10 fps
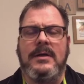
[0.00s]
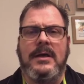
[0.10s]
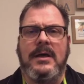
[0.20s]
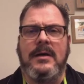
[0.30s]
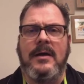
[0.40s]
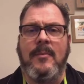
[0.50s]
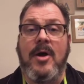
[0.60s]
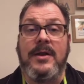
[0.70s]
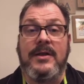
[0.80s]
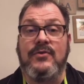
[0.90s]
I'm
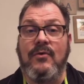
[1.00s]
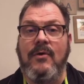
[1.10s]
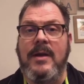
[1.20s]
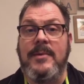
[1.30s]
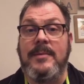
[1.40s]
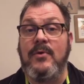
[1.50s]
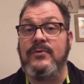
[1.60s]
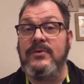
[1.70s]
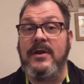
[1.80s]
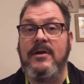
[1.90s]
on Instagram. I
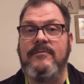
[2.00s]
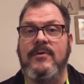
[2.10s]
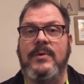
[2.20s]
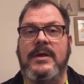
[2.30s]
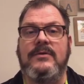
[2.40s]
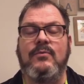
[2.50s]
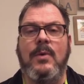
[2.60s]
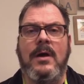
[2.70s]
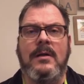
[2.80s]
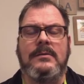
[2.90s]
post there every week as
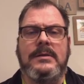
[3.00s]
well.